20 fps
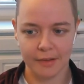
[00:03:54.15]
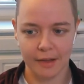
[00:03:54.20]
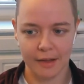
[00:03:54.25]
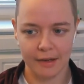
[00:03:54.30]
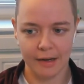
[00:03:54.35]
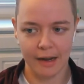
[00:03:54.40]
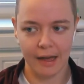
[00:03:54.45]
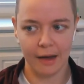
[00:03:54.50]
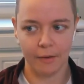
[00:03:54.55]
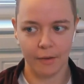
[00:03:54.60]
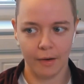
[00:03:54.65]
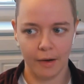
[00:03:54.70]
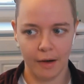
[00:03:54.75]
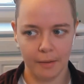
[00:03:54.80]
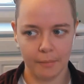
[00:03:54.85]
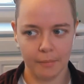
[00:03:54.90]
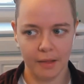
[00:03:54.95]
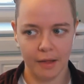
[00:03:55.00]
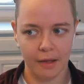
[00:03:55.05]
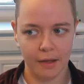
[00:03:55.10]
And now
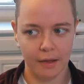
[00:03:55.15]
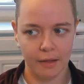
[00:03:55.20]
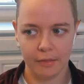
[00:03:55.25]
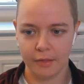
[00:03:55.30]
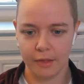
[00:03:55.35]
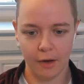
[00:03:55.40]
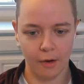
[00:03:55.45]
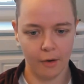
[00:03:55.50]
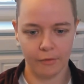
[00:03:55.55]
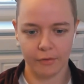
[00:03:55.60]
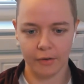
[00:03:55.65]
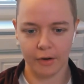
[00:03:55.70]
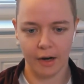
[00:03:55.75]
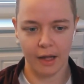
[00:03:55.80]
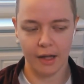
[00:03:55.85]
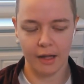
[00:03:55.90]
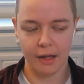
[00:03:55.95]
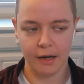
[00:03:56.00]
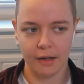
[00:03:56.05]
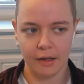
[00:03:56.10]
I'm like, the
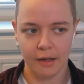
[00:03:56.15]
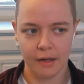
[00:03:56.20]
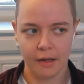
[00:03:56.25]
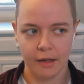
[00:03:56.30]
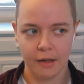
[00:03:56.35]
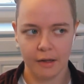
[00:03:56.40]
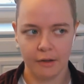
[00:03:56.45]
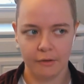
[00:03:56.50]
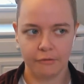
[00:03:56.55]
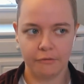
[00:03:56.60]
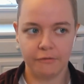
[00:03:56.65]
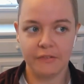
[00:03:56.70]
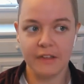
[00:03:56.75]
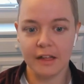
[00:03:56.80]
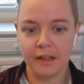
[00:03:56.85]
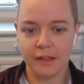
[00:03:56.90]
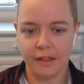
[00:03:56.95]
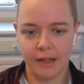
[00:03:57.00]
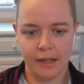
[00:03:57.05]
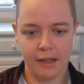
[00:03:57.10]
overhead
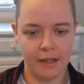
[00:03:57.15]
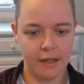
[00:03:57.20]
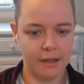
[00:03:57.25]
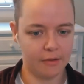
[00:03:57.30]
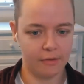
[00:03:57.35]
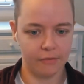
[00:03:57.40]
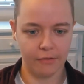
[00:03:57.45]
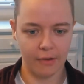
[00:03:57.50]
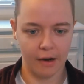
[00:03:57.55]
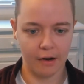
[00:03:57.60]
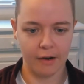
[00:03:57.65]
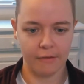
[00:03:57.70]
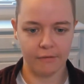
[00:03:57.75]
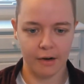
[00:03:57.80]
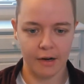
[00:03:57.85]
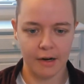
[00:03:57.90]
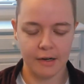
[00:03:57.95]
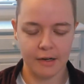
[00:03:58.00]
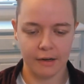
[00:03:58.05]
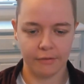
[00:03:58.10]
feeling is very
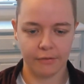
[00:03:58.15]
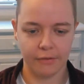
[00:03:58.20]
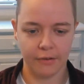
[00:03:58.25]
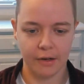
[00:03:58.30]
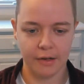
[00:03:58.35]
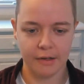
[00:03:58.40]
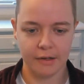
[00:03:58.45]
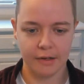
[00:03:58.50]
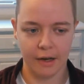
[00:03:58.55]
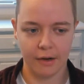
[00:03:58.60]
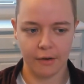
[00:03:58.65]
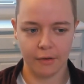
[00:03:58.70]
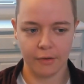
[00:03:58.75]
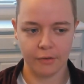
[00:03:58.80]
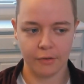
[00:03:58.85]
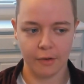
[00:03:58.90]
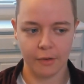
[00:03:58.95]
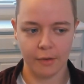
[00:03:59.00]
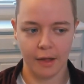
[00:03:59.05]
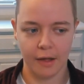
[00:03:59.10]
very different and
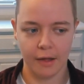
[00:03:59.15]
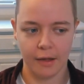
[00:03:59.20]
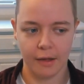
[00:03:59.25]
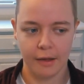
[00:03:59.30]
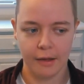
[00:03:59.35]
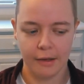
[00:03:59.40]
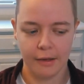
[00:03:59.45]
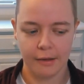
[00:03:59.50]
also like